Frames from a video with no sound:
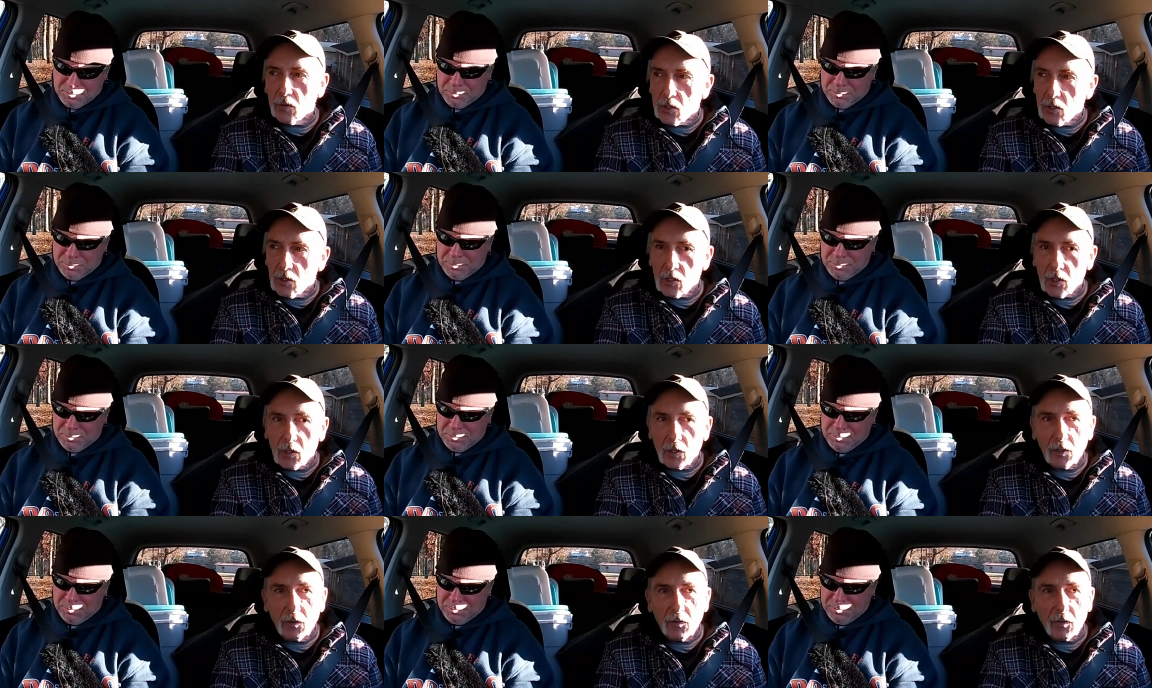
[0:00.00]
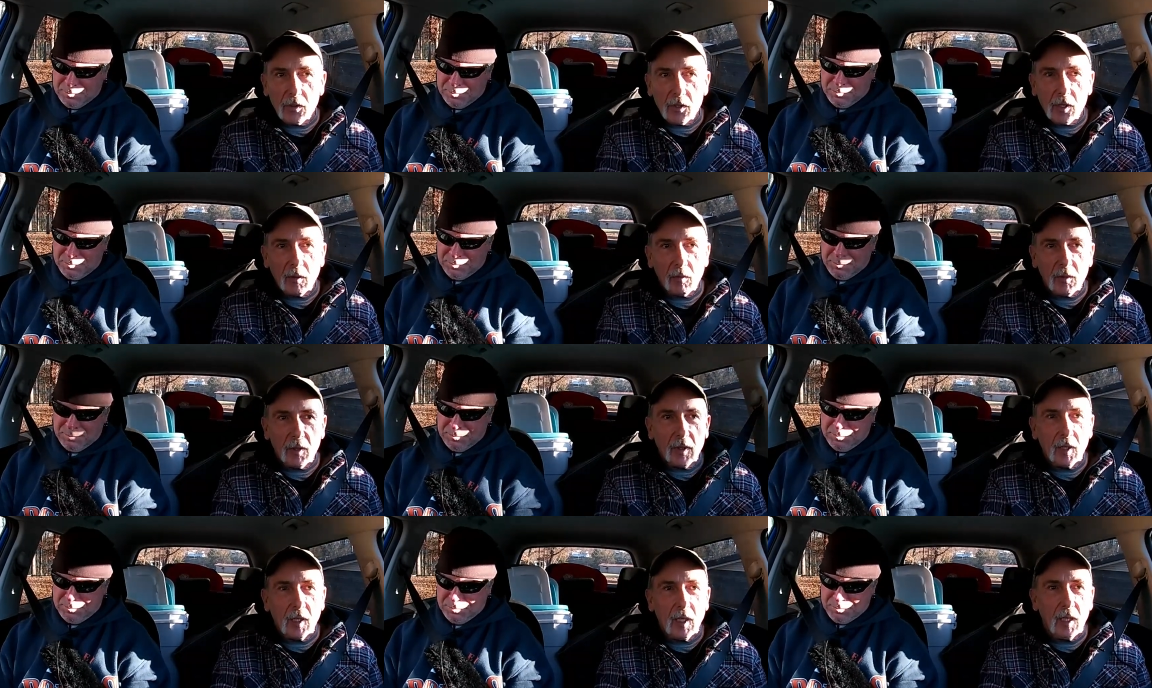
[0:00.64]
Speaker 1: was just looking for
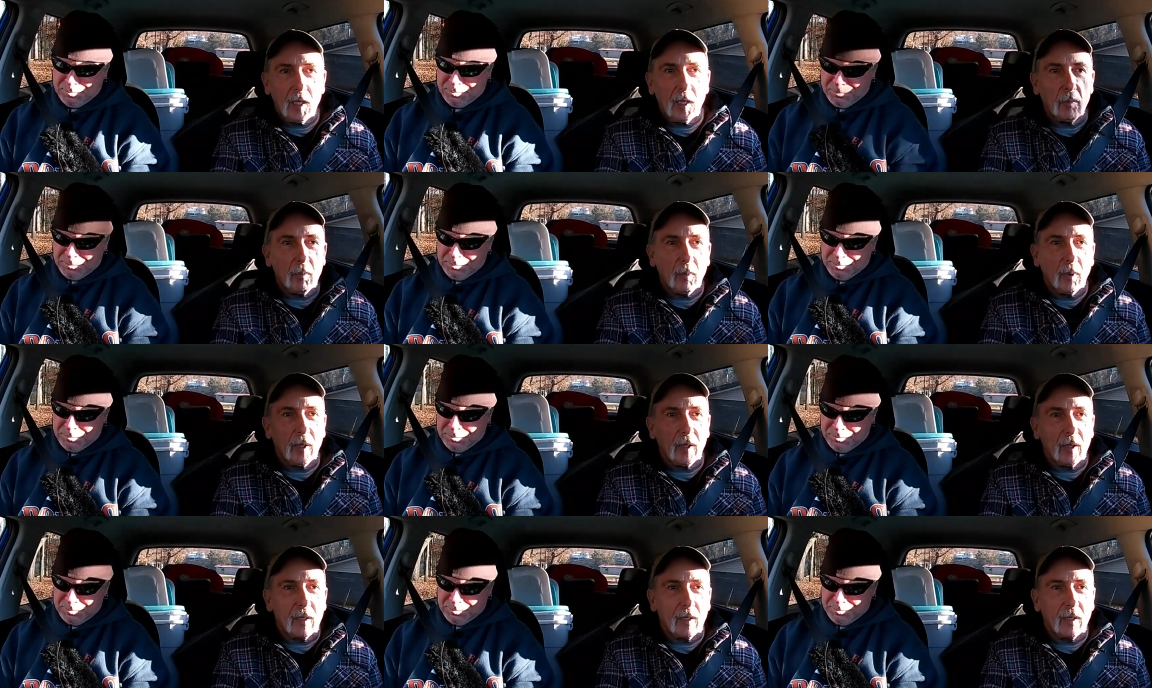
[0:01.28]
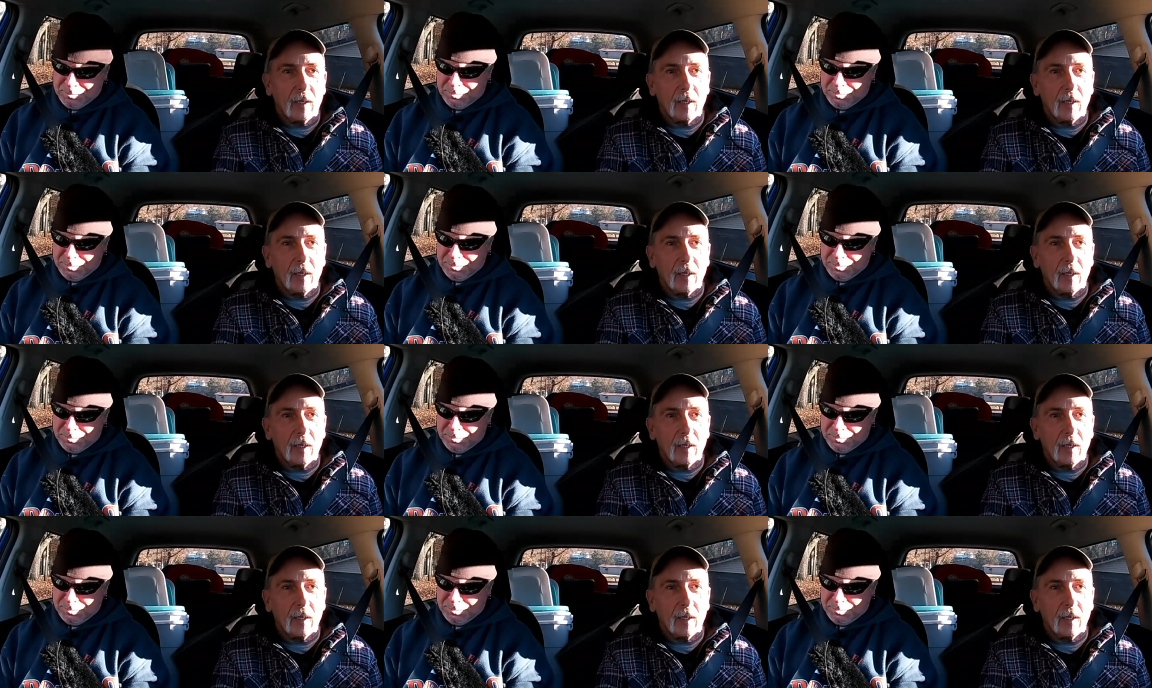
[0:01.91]
something to eat, but